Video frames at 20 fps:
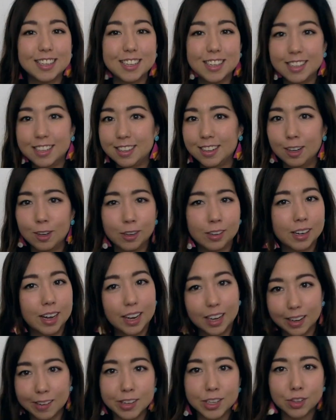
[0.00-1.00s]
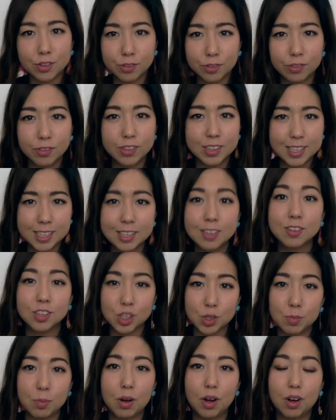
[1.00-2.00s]
it looked like he was still
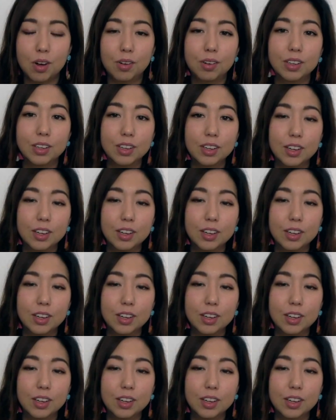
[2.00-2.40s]
small.